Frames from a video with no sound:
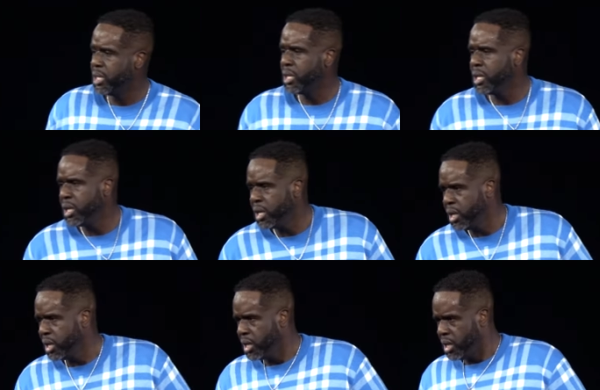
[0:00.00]

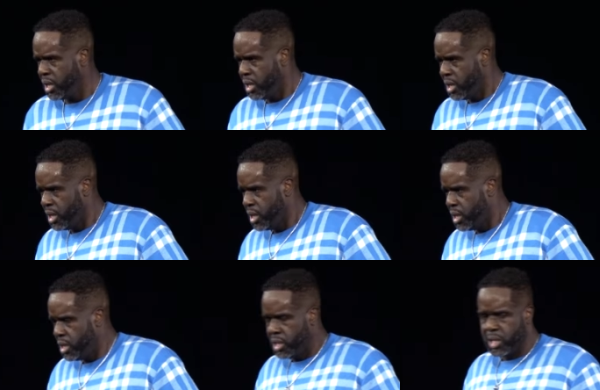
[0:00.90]
(silence)